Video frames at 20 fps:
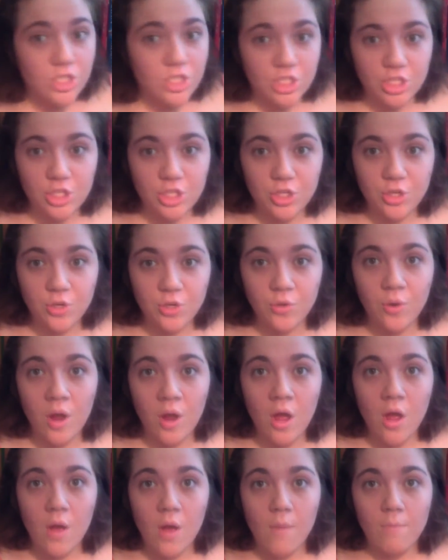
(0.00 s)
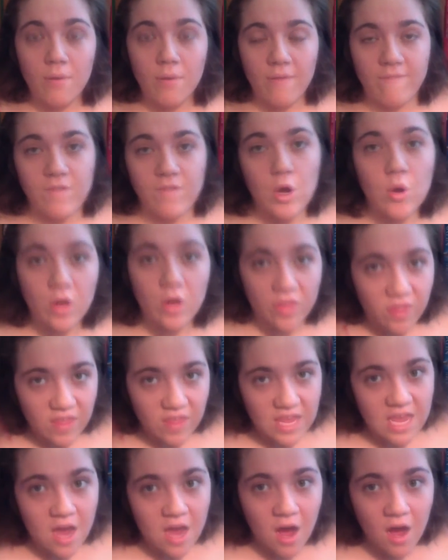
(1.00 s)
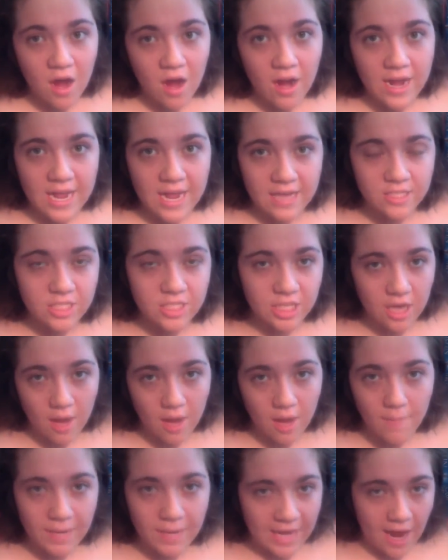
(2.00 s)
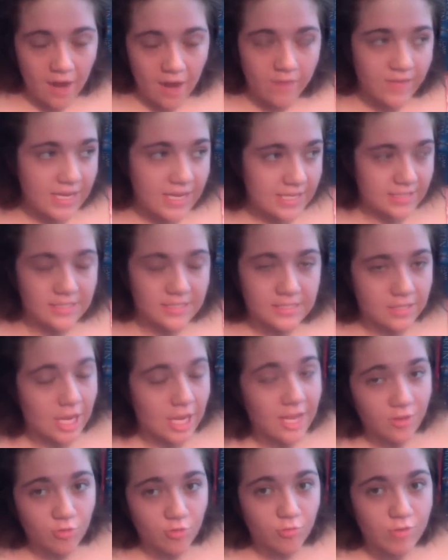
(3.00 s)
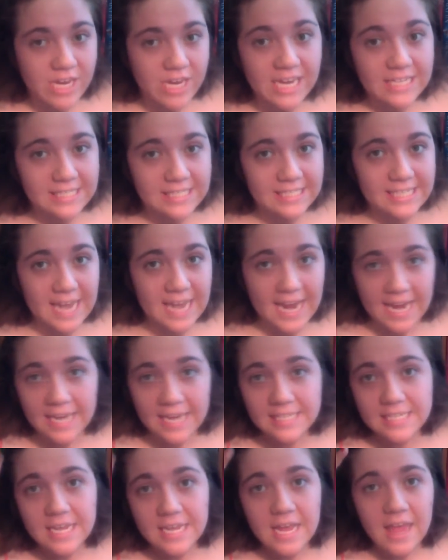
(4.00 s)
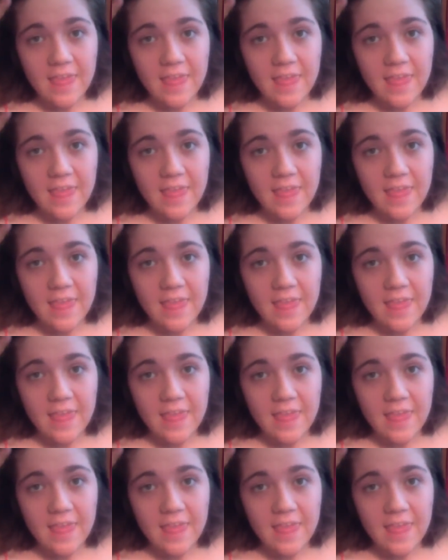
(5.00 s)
to provoke Theon into coming out of his reek state.